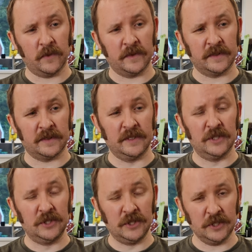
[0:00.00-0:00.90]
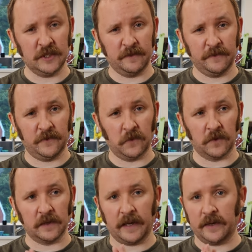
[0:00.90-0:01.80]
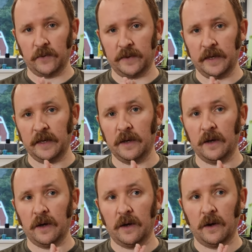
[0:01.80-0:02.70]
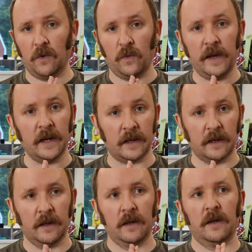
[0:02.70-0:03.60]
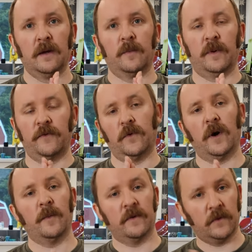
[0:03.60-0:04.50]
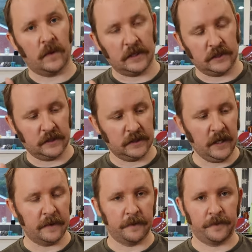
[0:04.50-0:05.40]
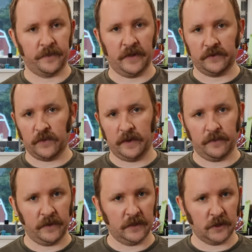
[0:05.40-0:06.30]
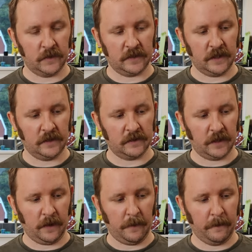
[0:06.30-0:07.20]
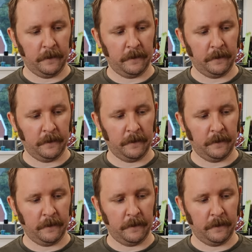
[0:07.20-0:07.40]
it was just before, like within a week before I moved to Washington State. That's why I'm pretty sure it was 8 years ago.